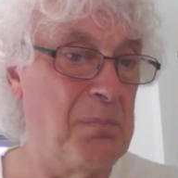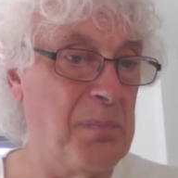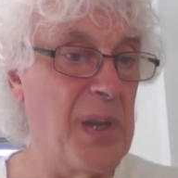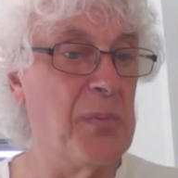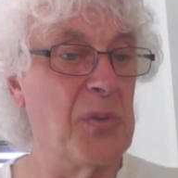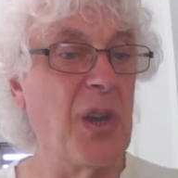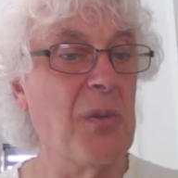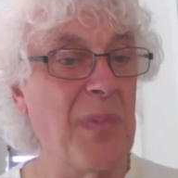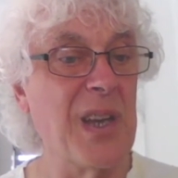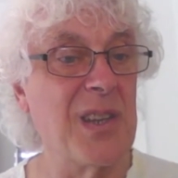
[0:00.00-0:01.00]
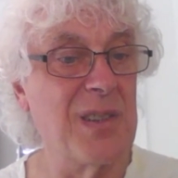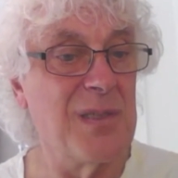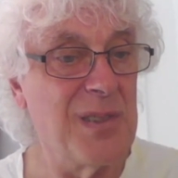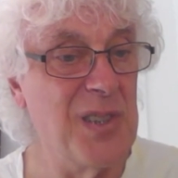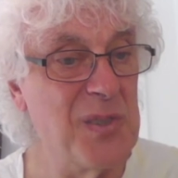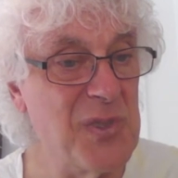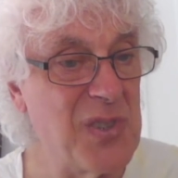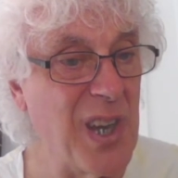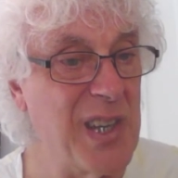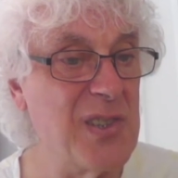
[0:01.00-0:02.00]
people don't make these
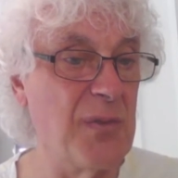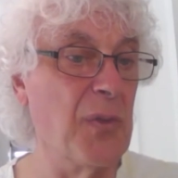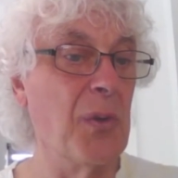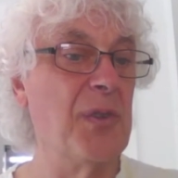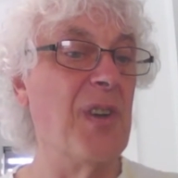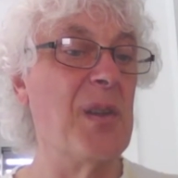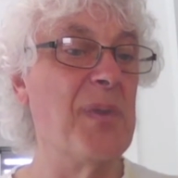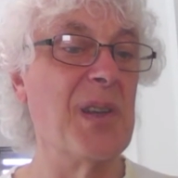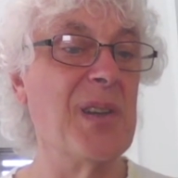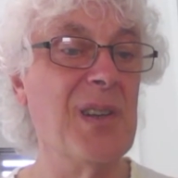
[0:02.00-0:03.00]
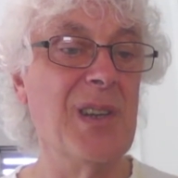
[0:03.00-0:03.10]
mistakes of not developing